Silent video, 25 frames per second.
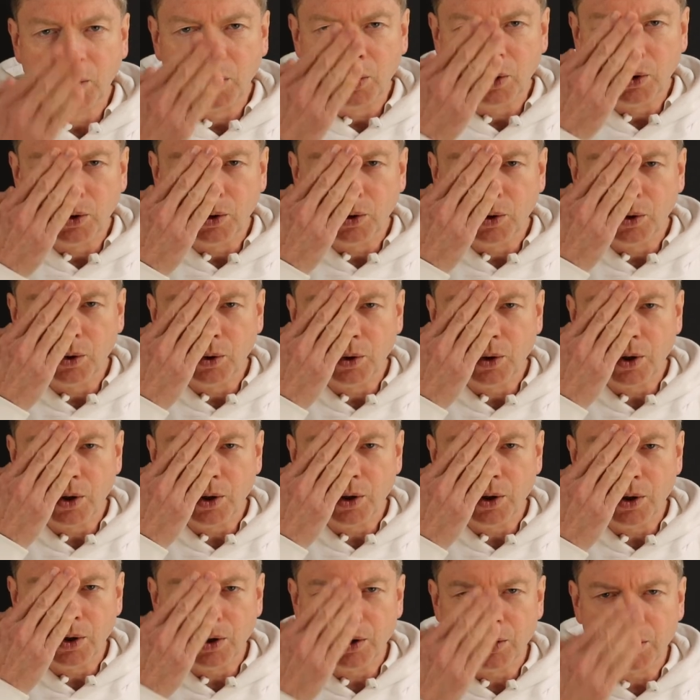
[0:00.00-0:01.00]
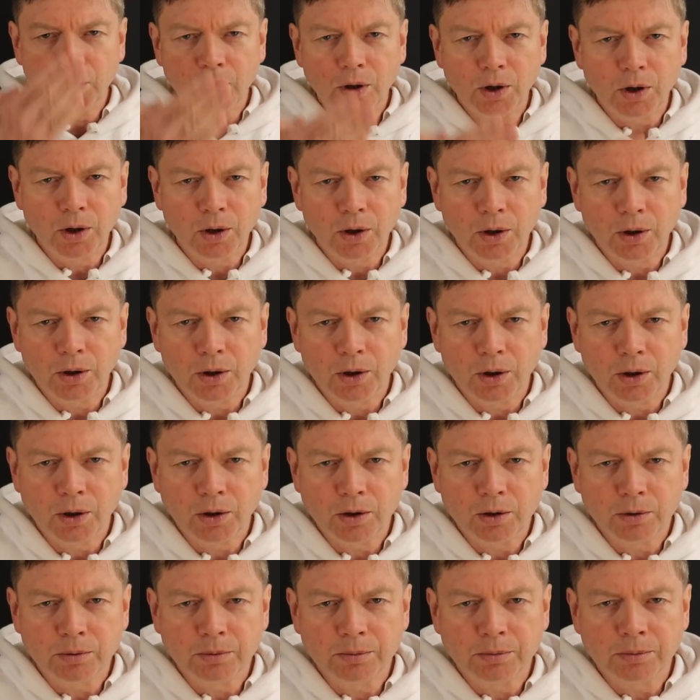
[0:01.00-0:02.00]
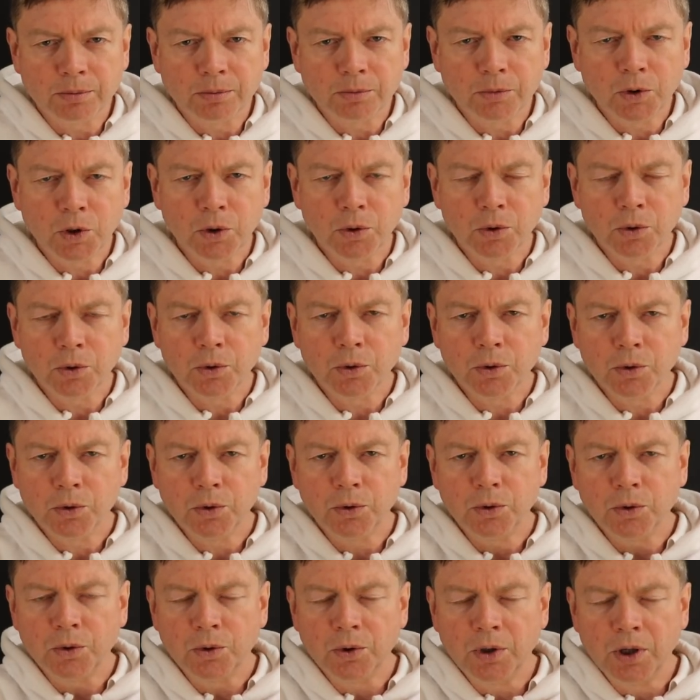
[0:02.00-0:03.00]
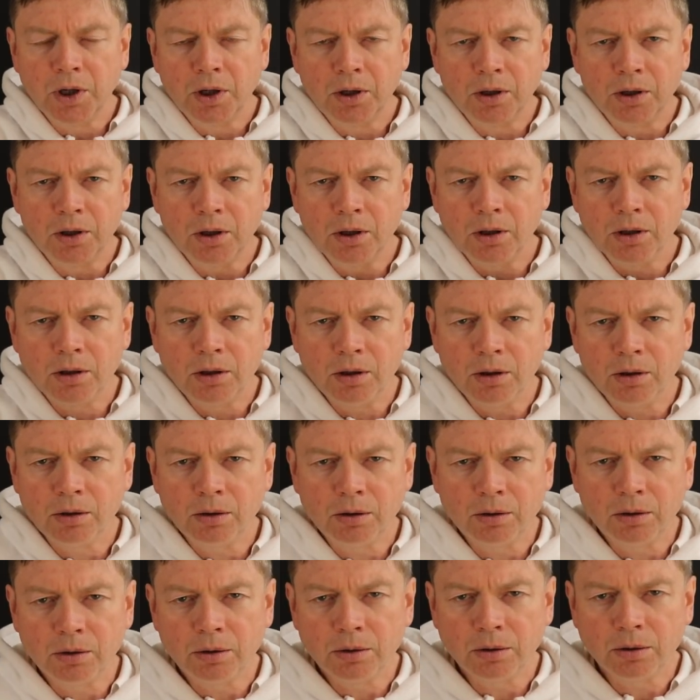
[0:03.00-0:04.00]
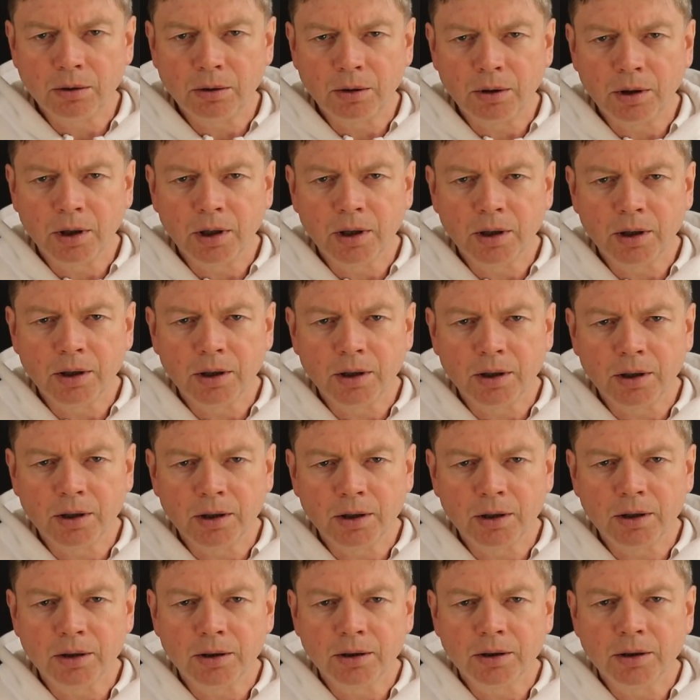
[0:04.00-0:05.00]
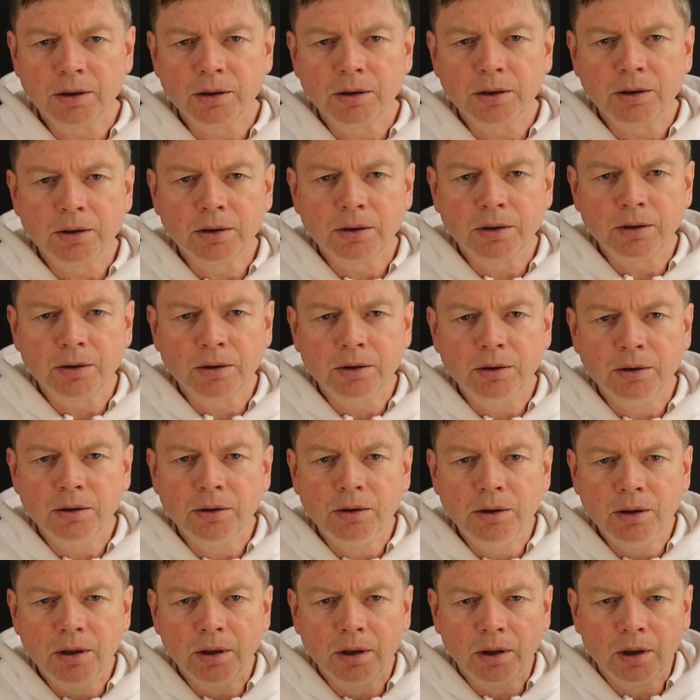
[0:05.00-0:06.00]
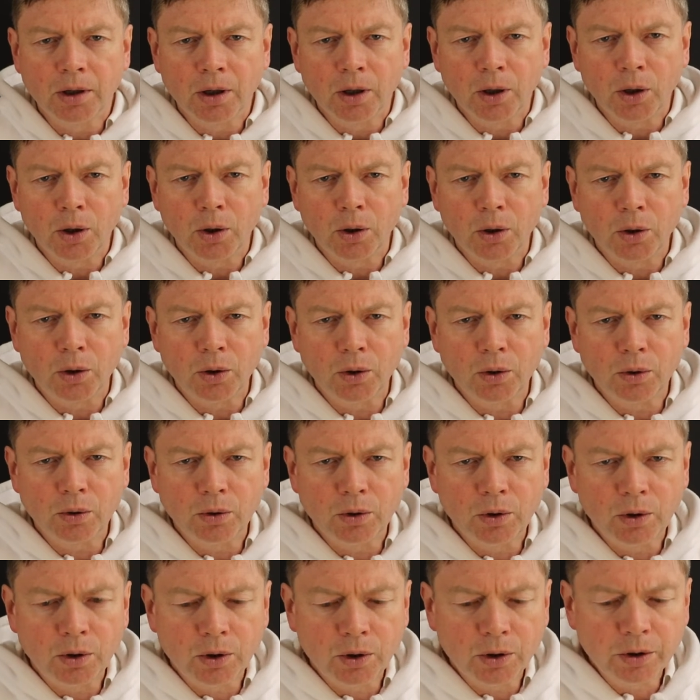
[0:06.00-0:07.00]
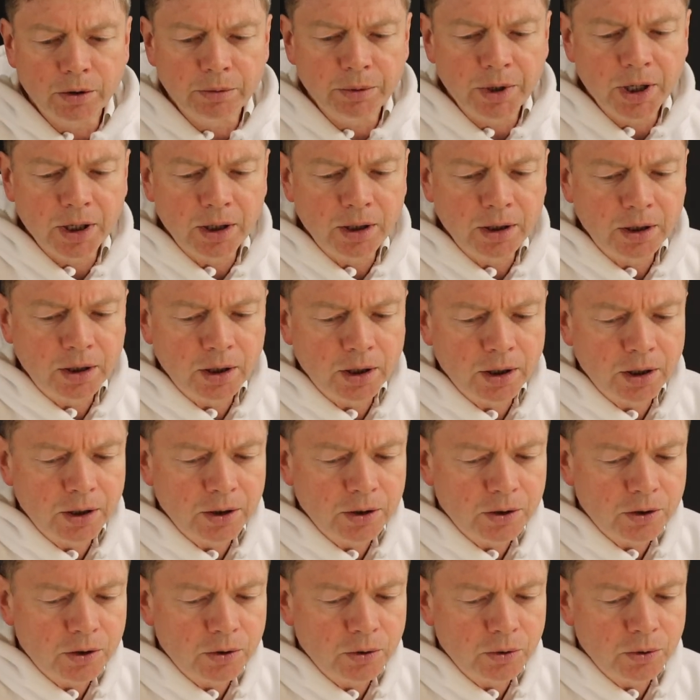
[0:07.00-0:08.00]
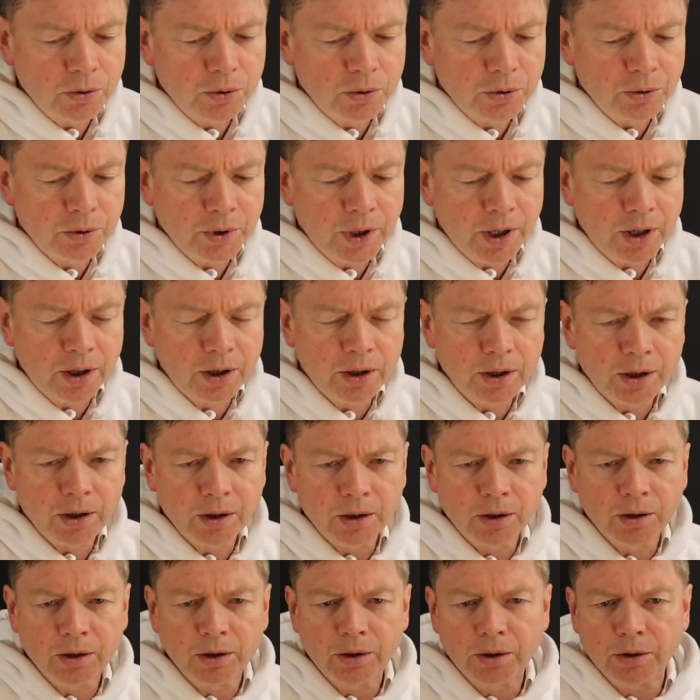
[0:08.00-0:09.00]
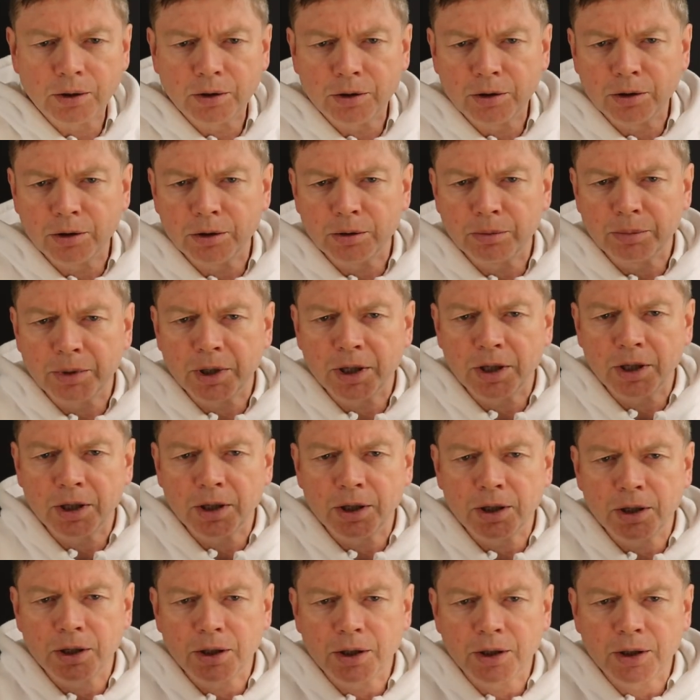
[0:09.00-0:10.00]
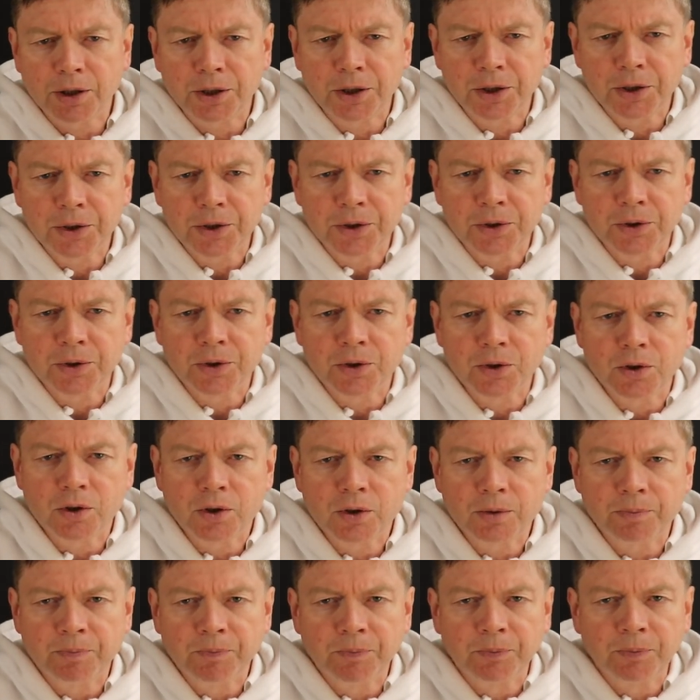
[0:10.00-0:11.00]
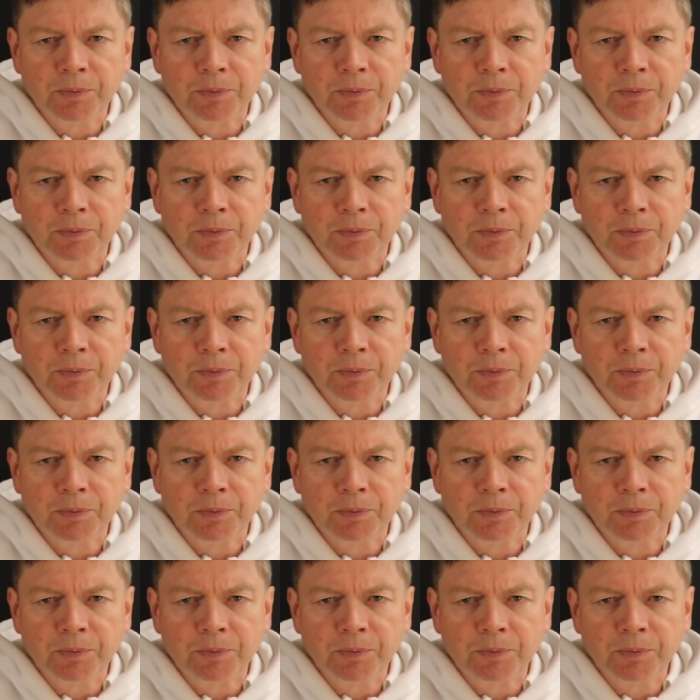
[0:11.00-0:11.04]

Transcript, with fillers: O oh God, come to our aid. O oh Lord, make haste to help us.